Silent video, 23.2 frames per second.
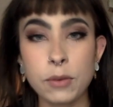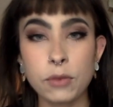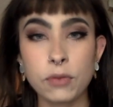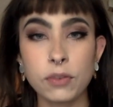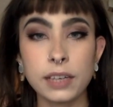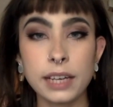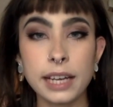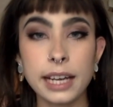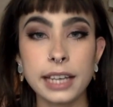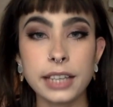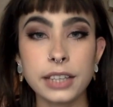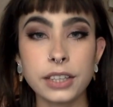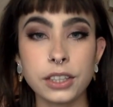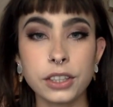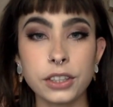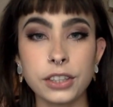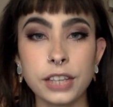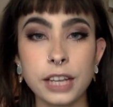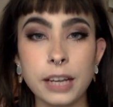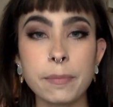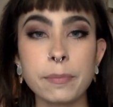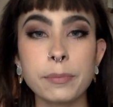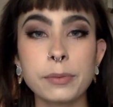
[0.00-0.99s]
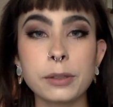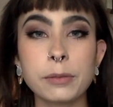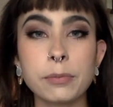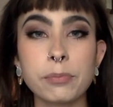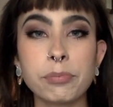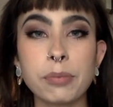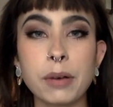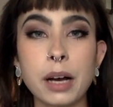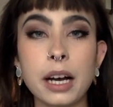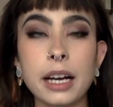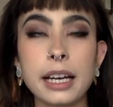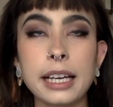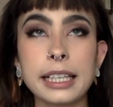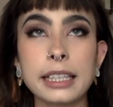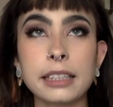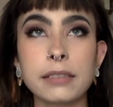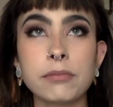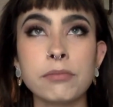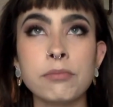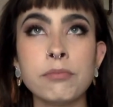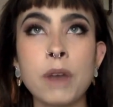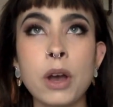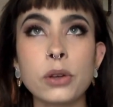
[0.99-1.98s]
with relationships, but it's
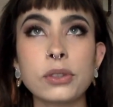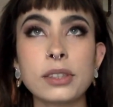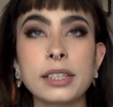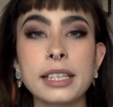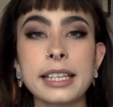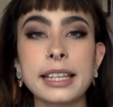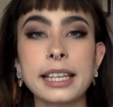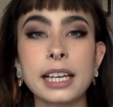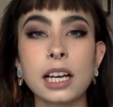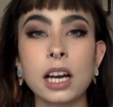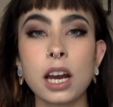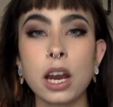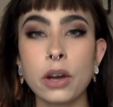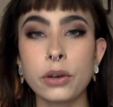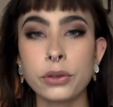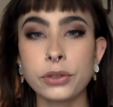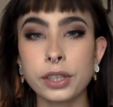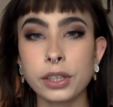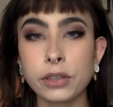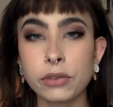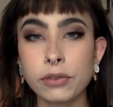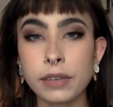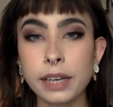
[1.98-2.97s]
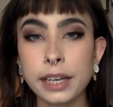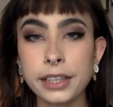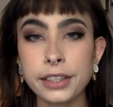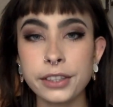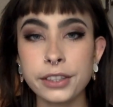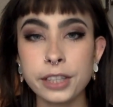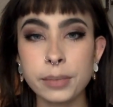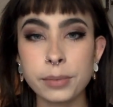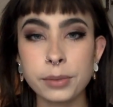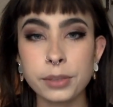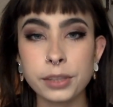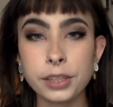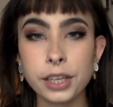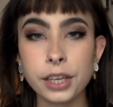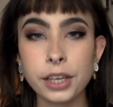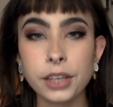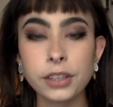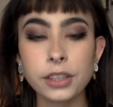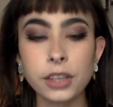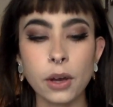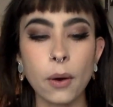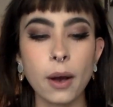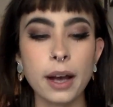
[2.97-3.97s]
mostly the closest relationships to
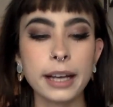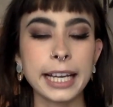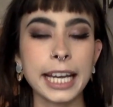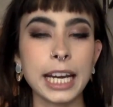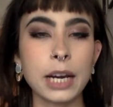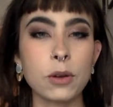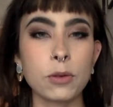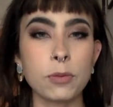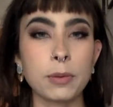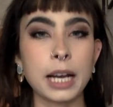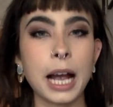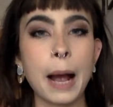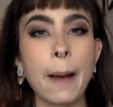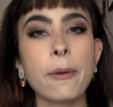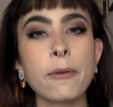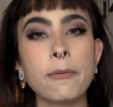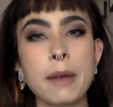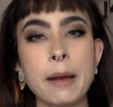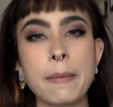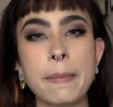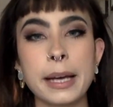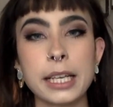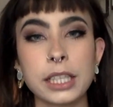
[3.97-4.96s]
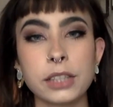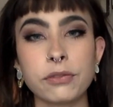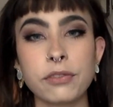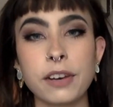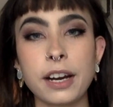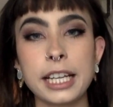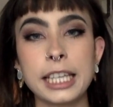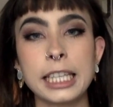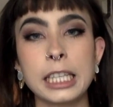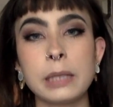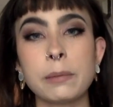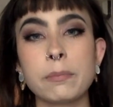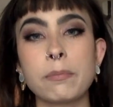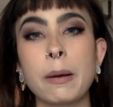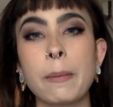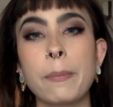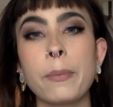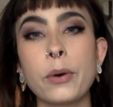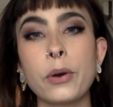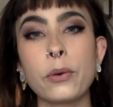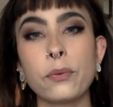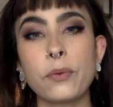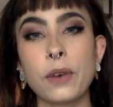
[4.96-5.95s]
you. So I get it with a couple of my best friends, my
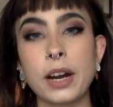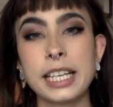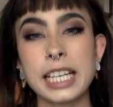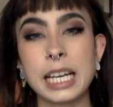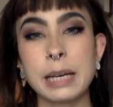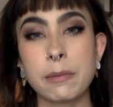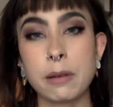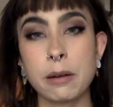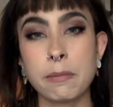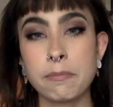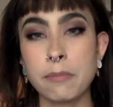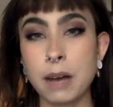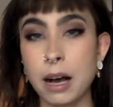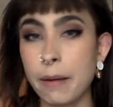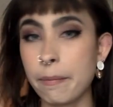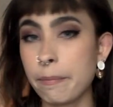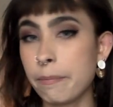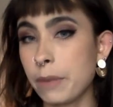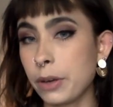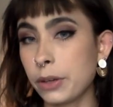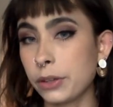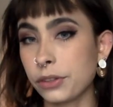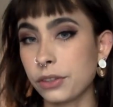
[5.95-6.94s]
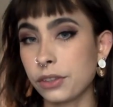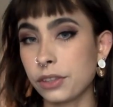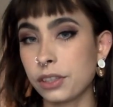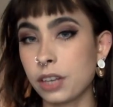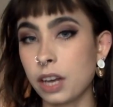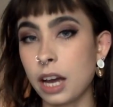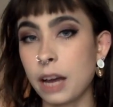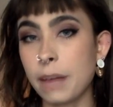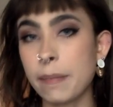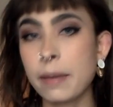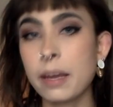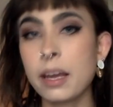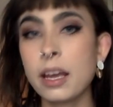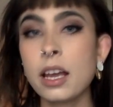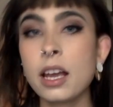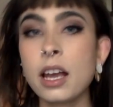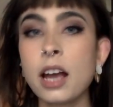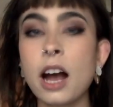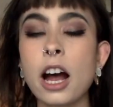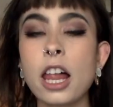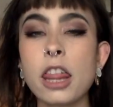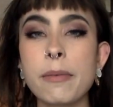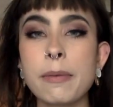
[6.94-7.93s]
boyfriend, and my mum most of the time.
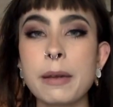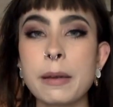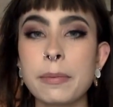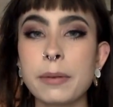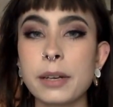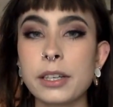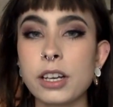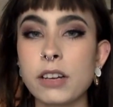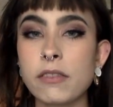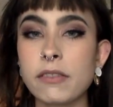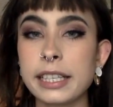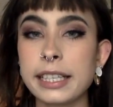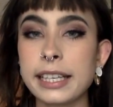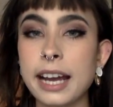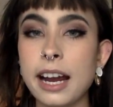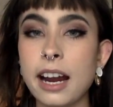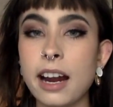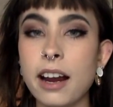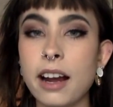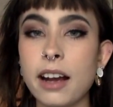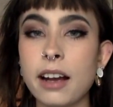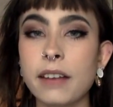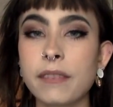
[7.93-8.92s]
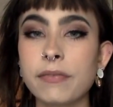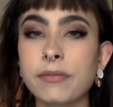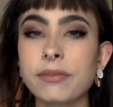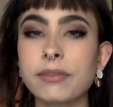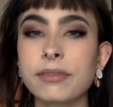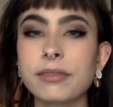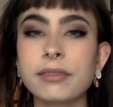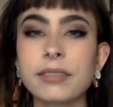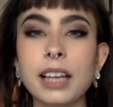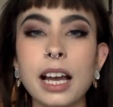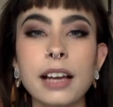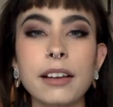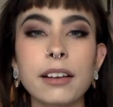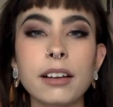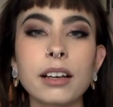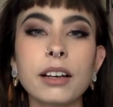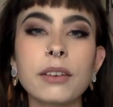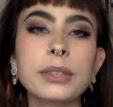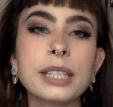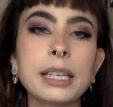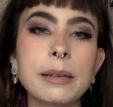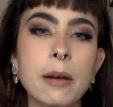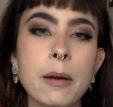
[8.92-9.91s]
Other people I don't really care.
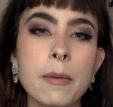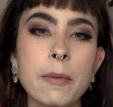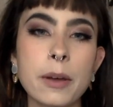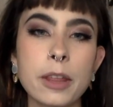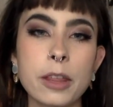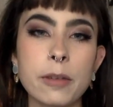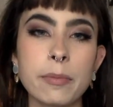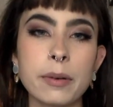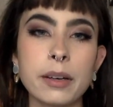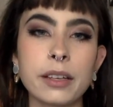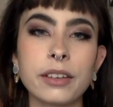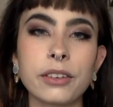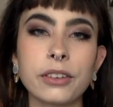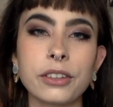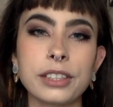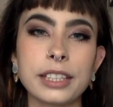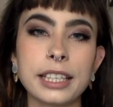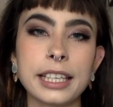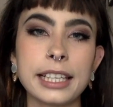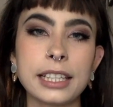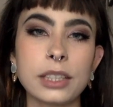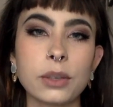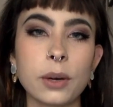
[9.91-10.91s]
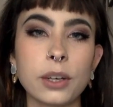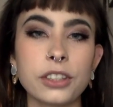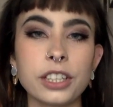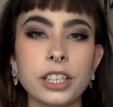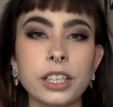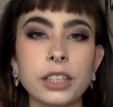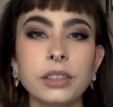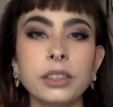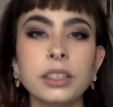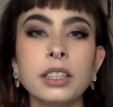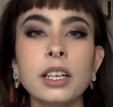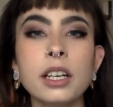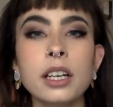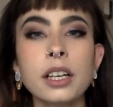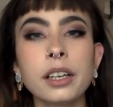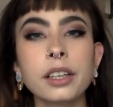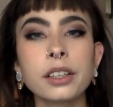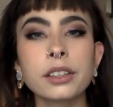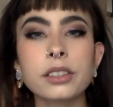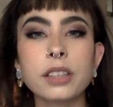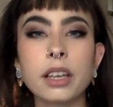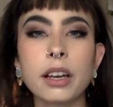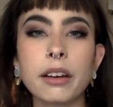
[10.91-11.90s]
I would say my brother, but honestly he's quite chill.
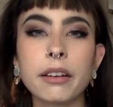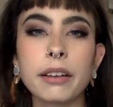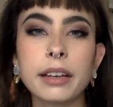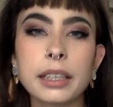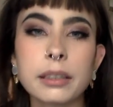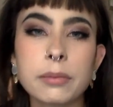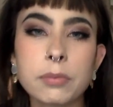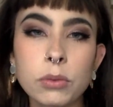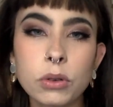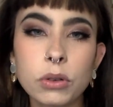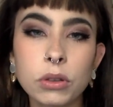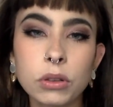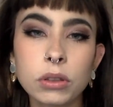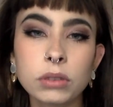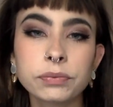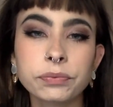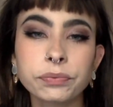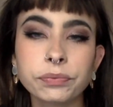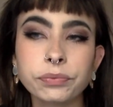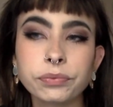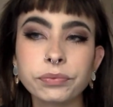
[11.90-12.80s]
So it's more